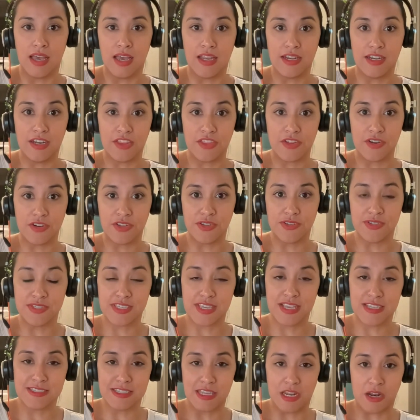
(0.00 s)
Another use
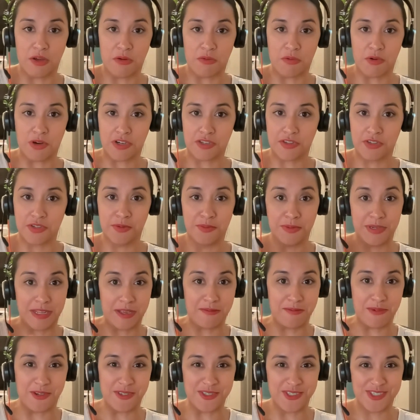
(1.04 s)
case that I'll walk through, but
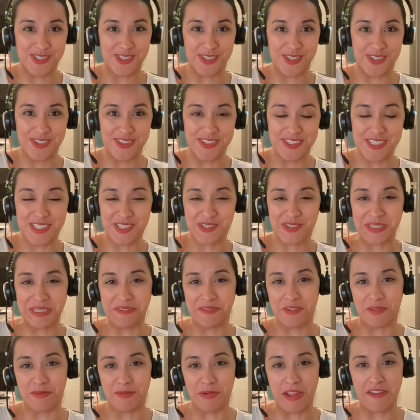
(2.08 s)
I won't show you the
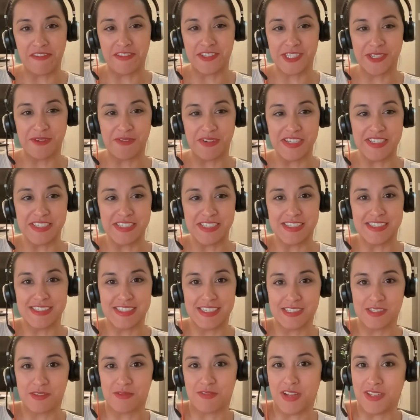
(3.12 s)
screen for privacy
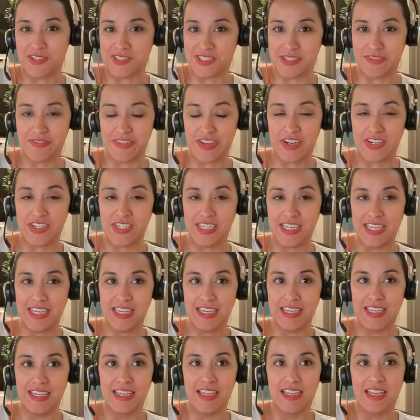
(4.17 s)
reasons, is around
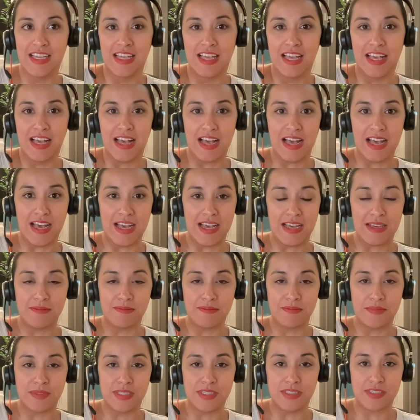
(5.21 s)
severity.
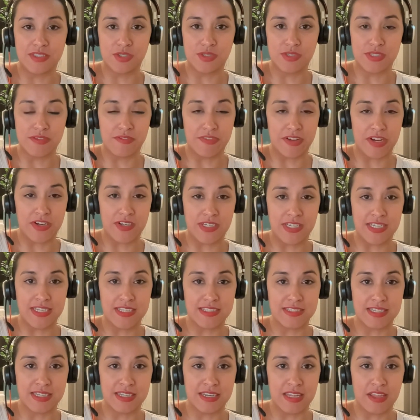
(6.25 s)
Um, so severity
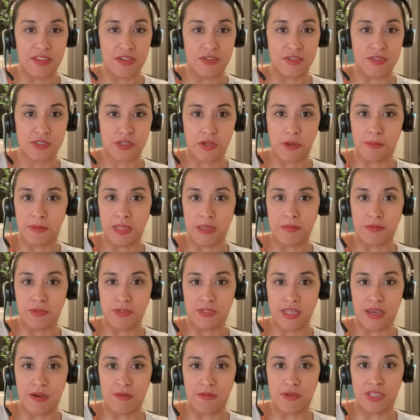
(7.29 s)
is another scope
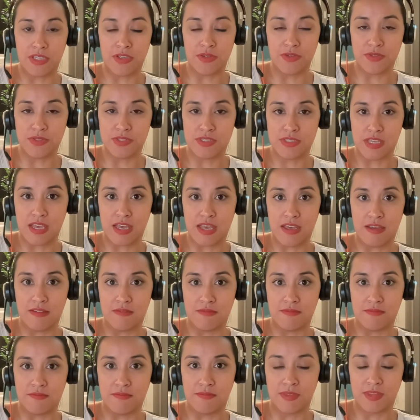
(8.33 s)
label that we use
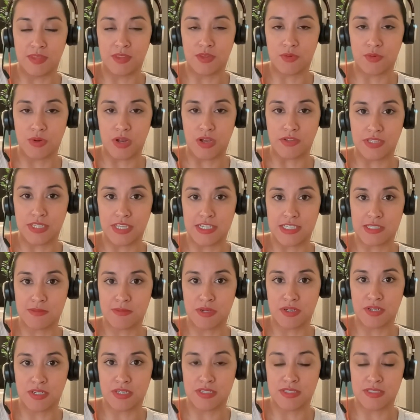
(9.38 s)
um, throughout the
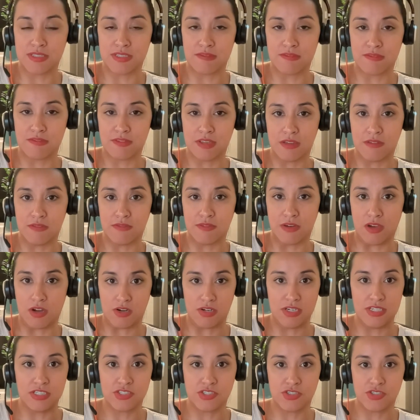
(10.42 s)
experience of, of
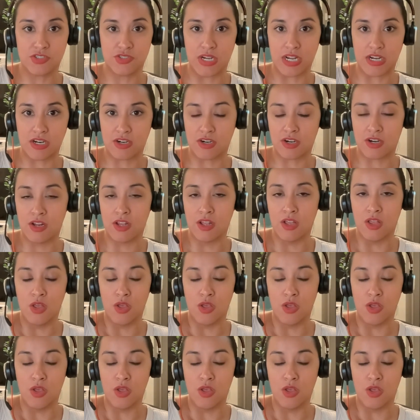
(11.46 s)
our issue tracker,